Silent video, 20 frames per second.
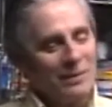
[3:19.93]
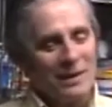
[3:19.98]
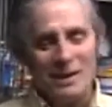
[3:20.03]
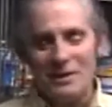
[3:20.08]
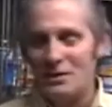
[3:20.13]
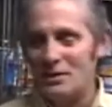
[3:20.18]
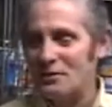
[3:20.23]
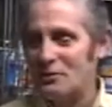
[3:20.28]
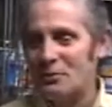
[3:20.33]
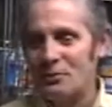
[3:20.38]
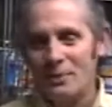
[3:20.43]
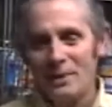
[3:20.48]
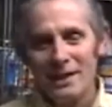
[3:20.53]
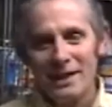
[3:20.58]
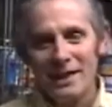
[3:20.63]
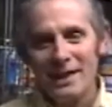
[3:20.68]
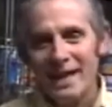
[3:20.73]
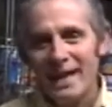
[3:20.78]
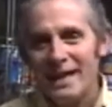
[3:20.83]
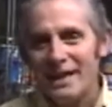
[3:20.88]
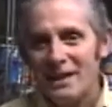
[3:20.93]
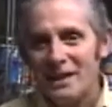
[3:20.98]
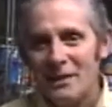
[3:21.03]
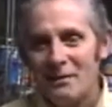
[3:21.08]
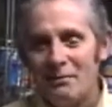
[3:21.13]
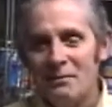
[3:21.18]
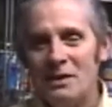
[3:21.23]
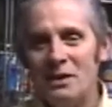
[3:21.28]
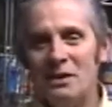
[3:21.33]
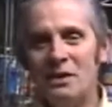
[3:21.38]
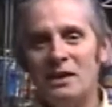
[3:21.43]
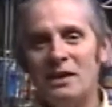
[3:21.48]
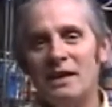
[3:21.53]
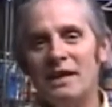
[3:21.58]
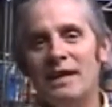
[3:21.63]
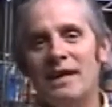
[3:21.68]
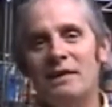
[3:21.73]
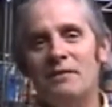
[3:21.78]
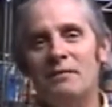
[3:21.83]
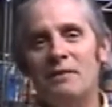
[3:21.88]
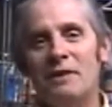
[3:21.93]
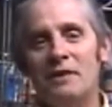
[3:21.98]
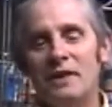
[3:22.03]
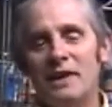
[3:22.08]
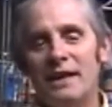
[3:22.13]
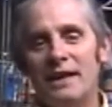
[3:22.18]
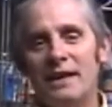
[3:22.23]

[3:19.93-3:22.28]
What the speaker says: It's just really a community effort.